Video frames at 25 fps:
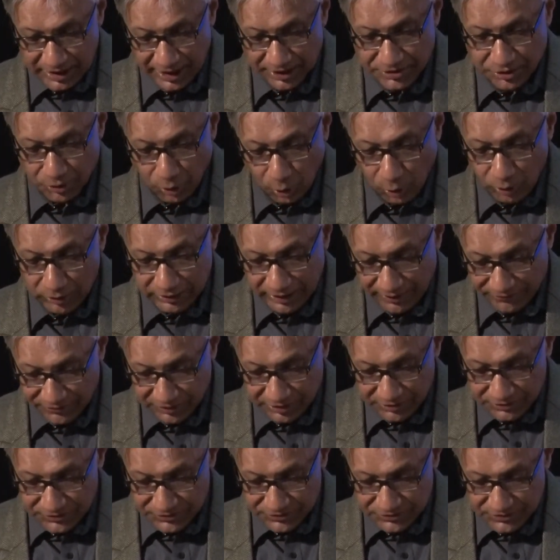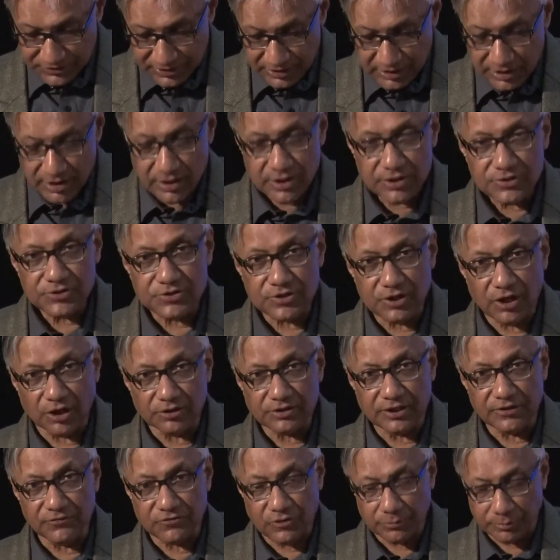at all levels,
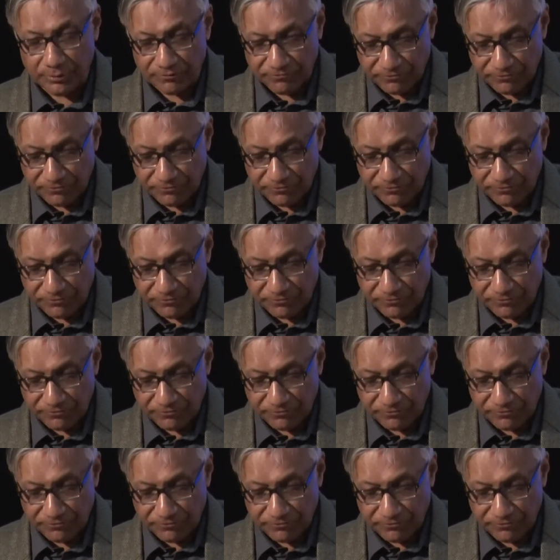starting from the